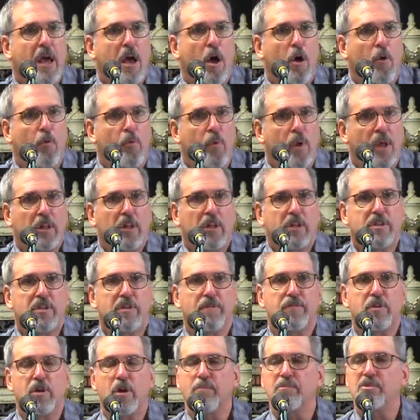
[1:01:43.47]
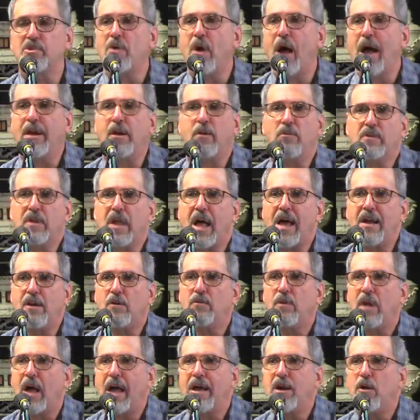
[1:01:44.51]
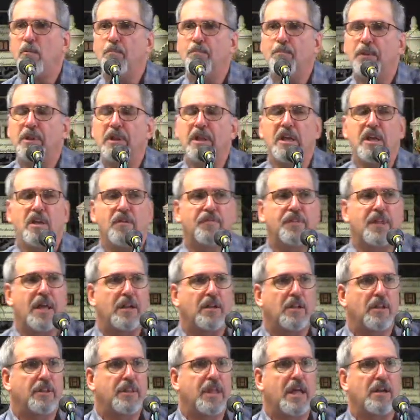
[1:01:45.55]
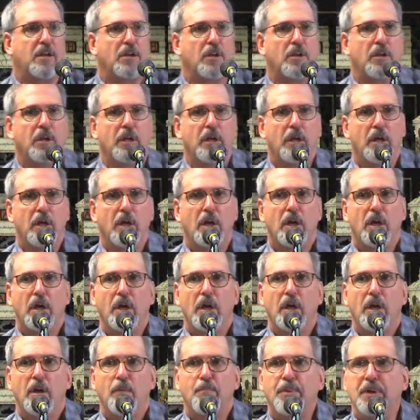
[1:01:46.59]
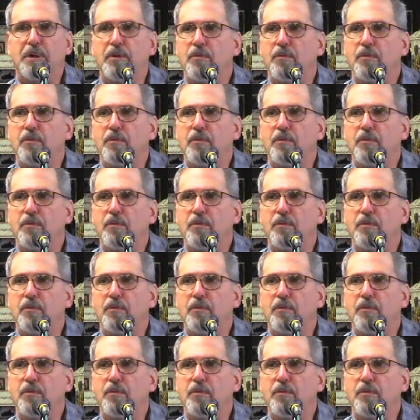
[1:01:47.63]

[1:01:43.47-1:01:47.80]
a relative term. So I don't believe that, but